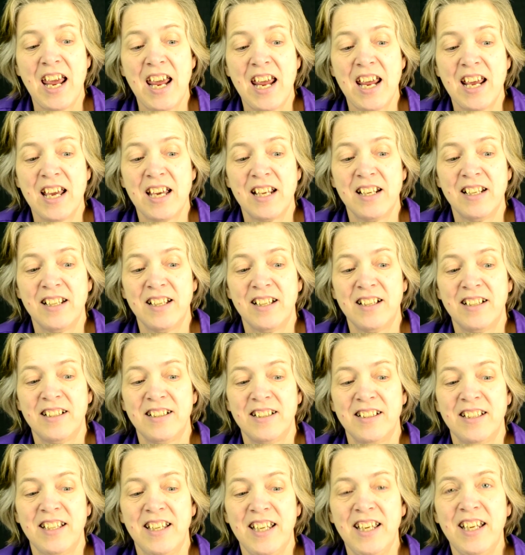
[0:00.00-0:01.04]
And
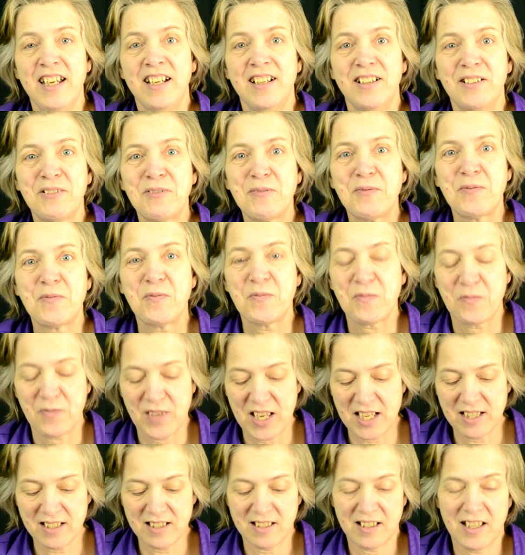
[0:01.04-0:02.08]
he
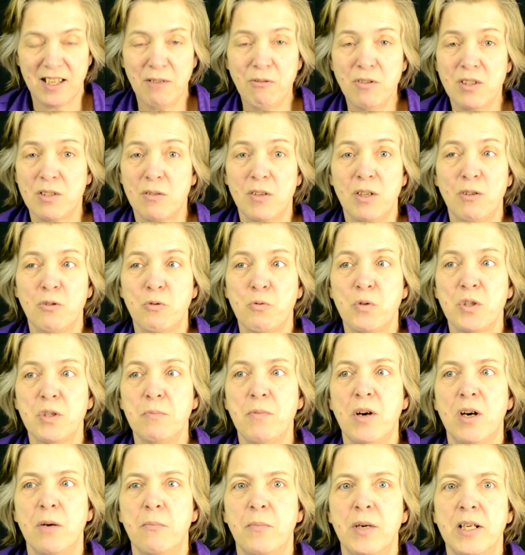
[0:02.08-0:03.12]
was real
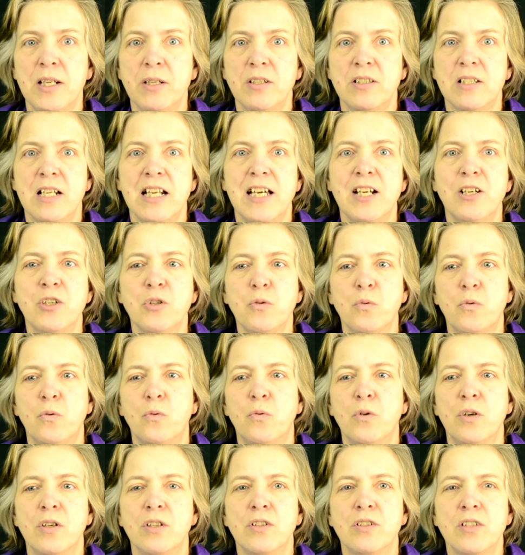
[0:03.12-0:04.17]
smart, but his letters
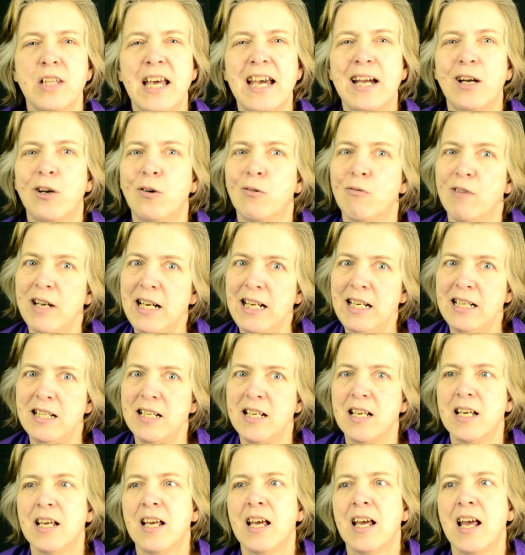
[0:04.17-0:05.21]
weren't that great,
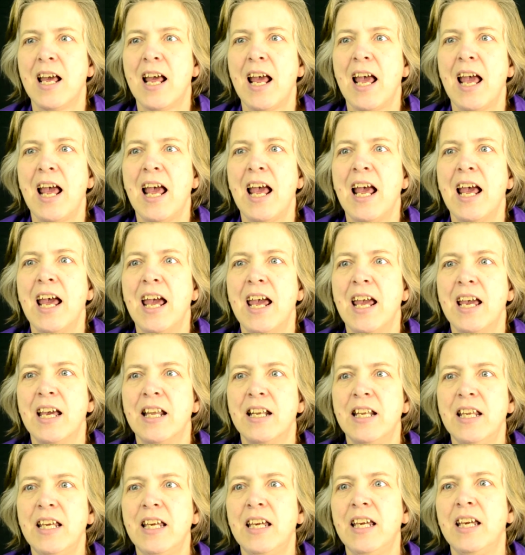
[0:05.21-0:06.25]
and
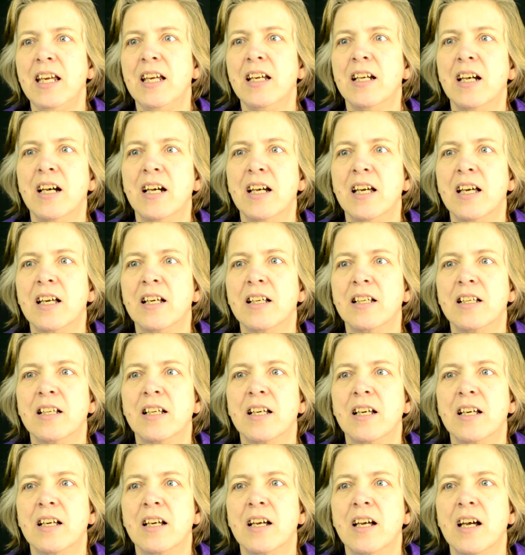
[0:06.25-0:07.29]
he
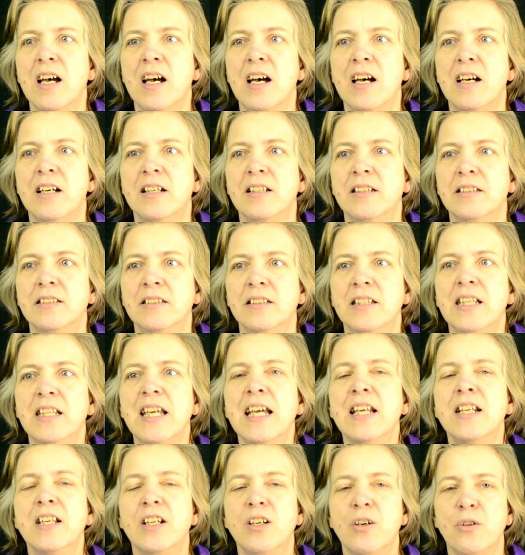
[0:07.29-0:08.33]

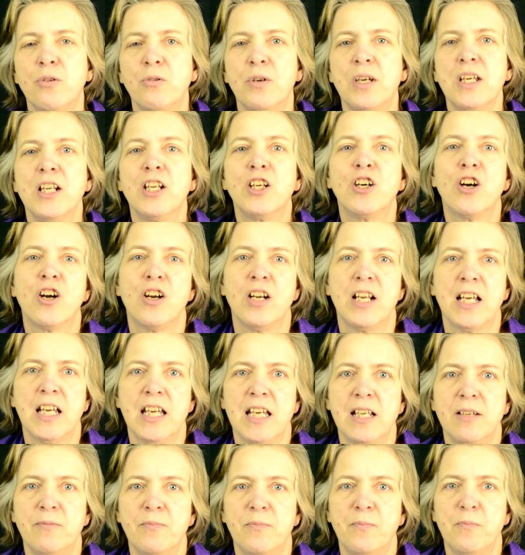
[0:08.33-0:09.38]
had to go through kindergarten
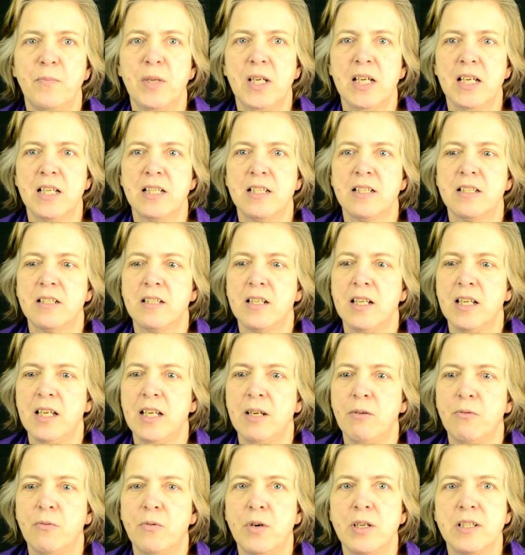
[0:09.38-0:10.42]
again because he
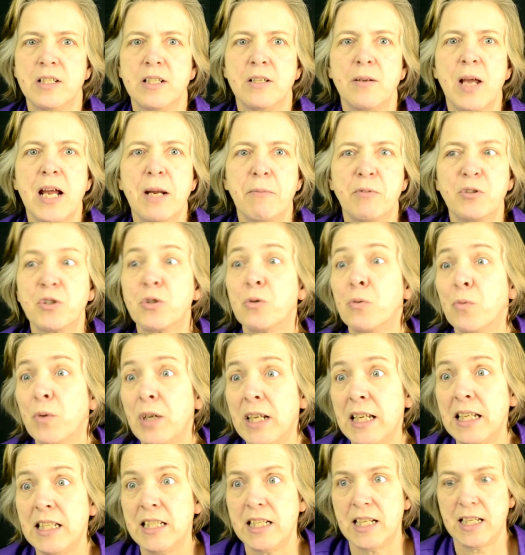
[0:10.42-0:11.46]
wasn't able to read
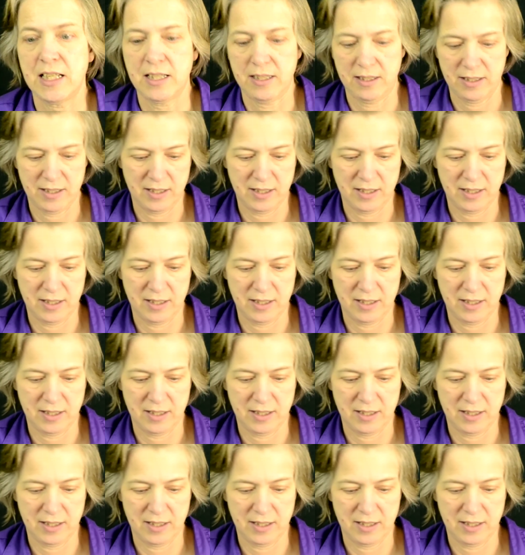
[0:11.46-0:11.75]
yet.